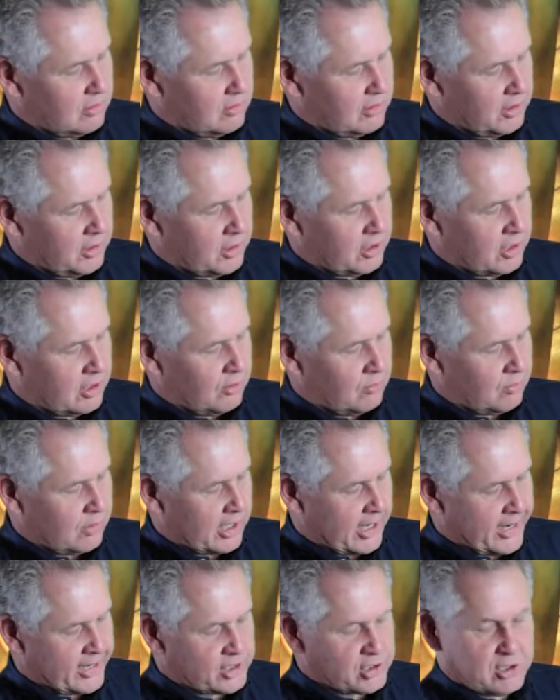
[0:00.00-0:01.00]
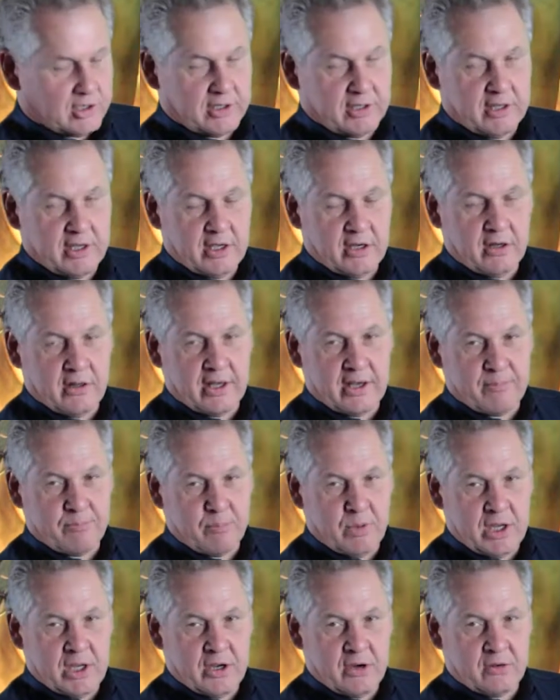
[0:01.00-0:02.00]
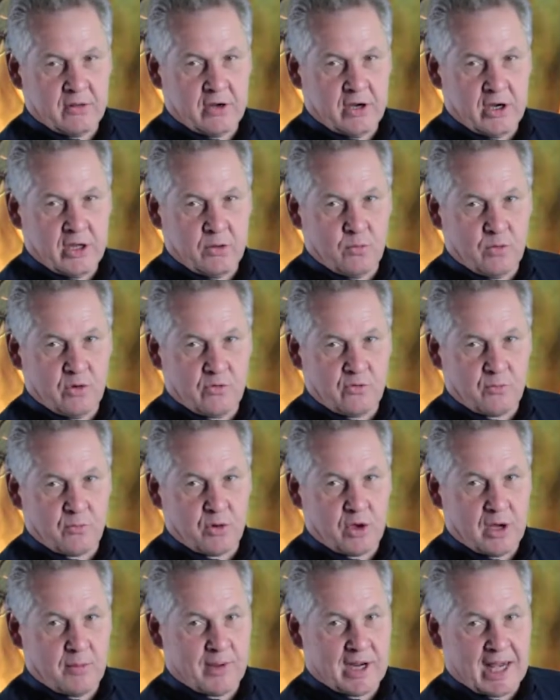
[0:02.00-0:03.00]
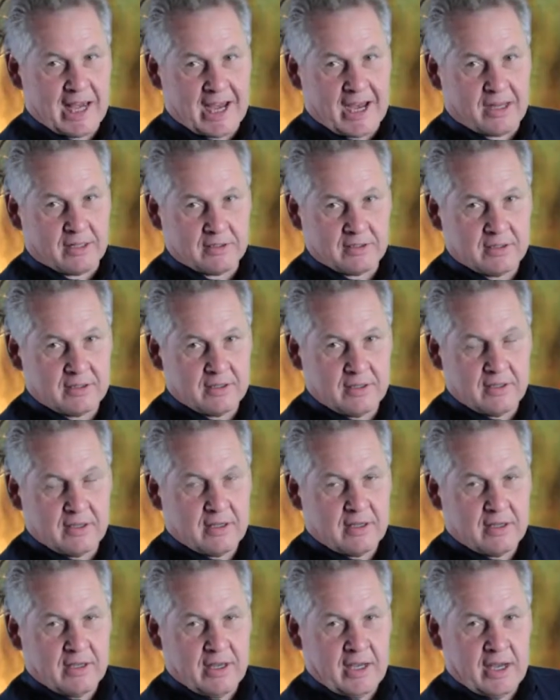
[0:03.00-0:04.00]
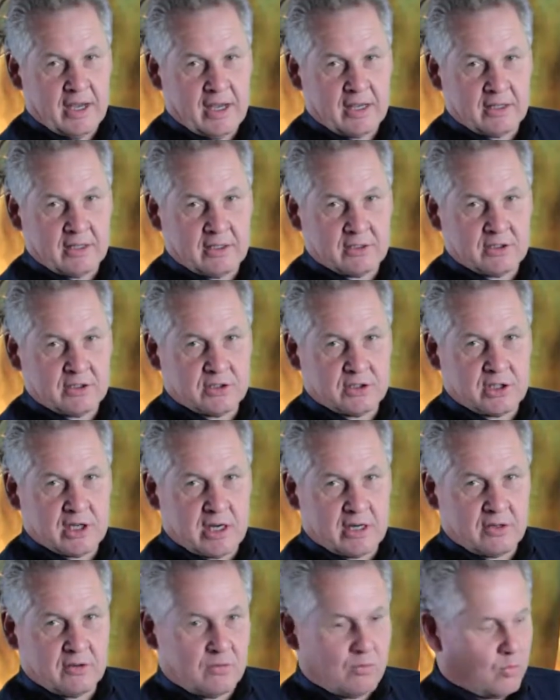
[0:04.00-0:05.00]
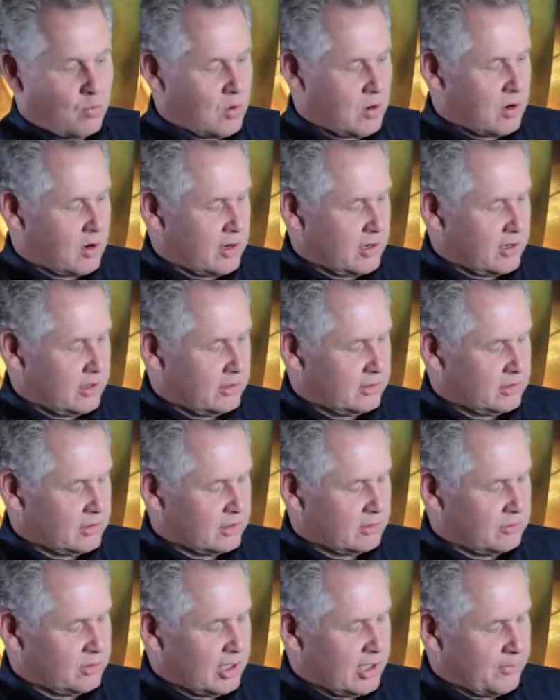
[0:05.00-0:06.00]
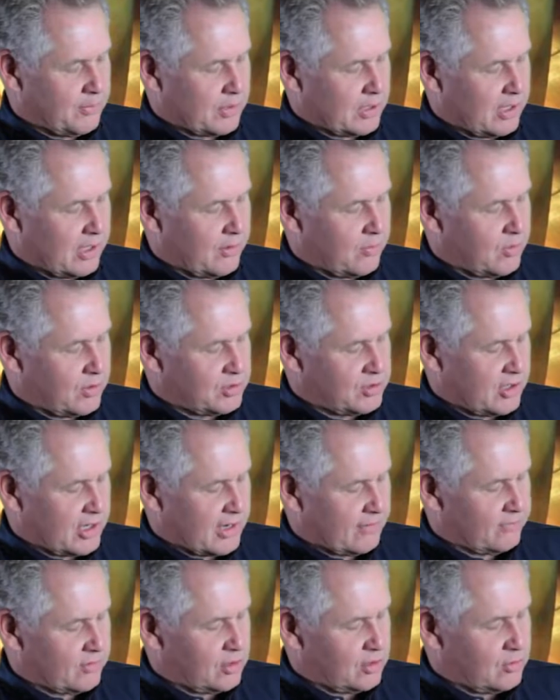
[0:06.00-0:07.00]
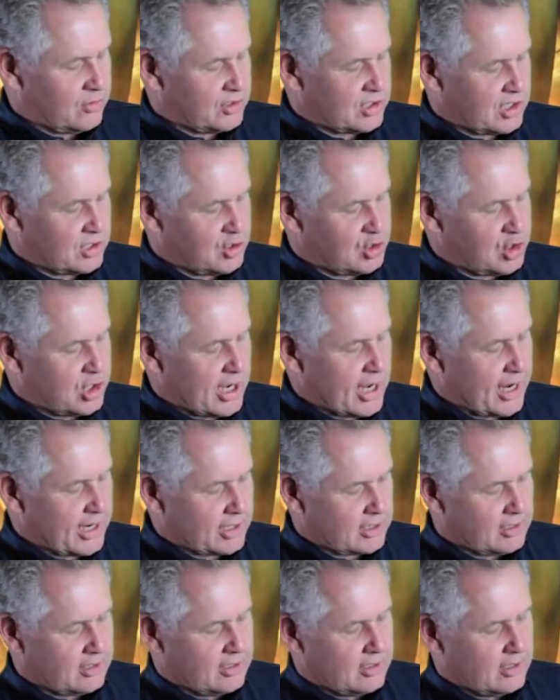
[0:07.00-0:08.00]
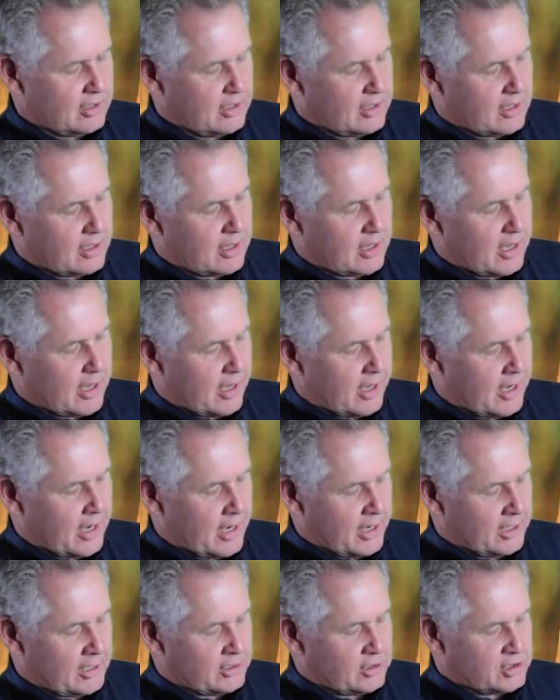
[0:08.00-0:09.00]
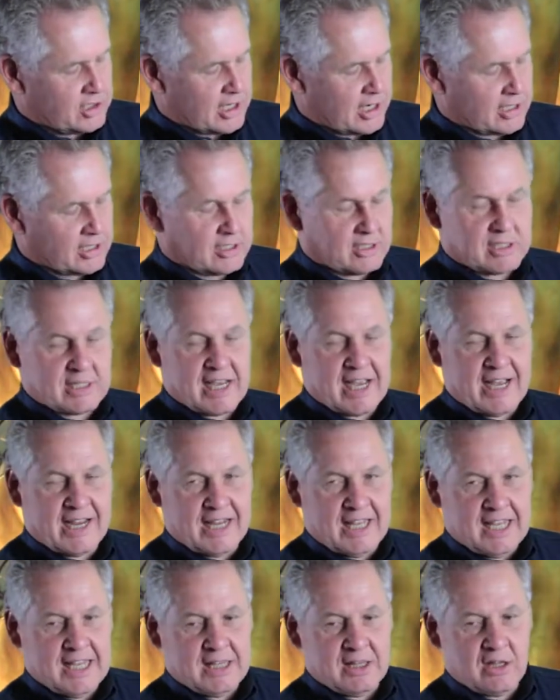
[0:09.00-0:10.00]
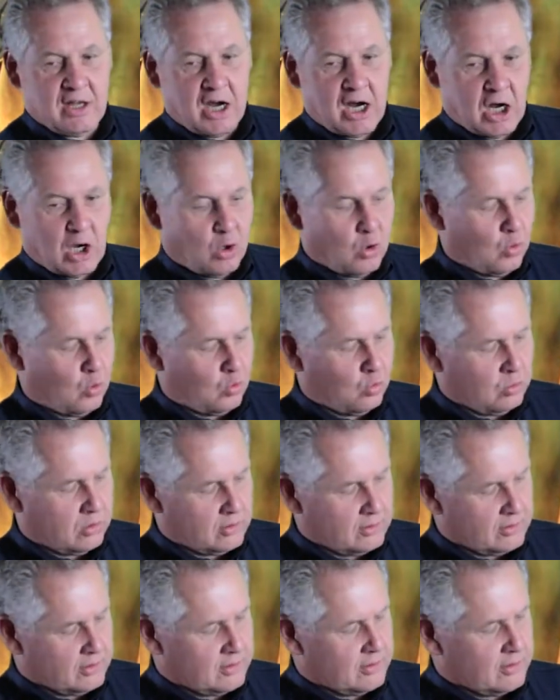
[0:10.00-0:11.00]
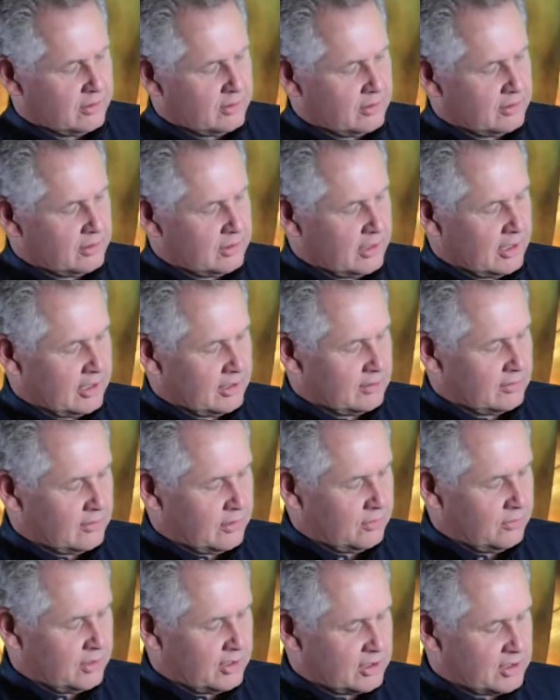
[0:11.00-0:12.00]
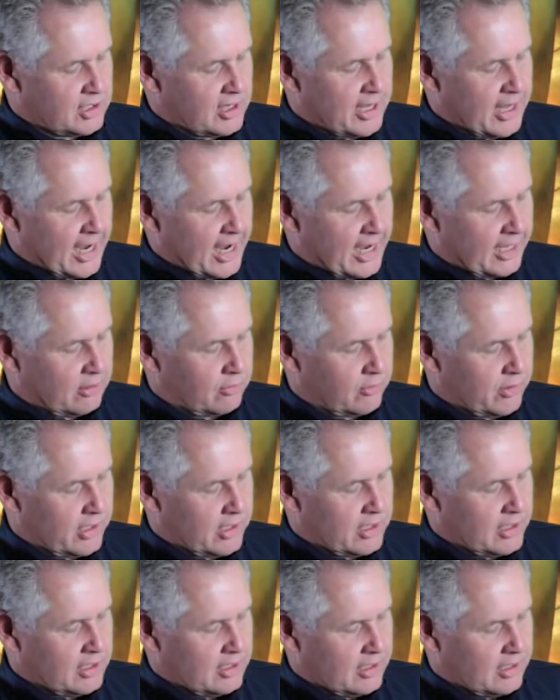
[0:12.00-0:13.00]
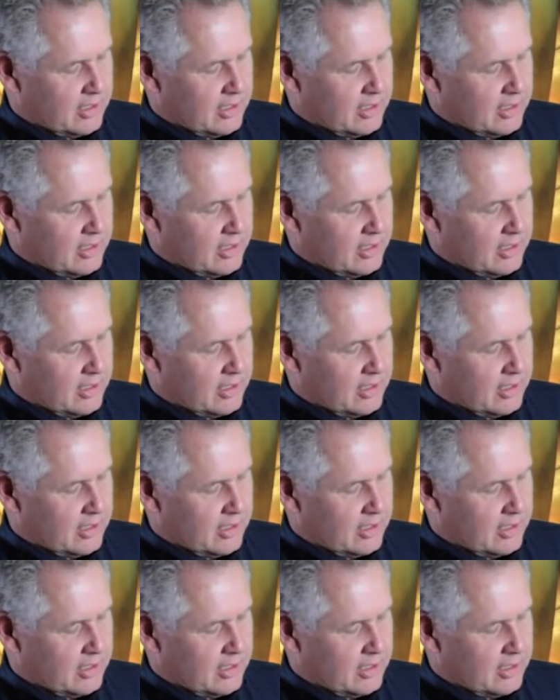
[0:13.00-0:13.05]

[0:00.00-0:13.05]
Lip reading: will actually kill that bee or the other ones from coming out, and it's just not going to work. So typically what you have to do is inject an insecticide in the hole to get to this gallery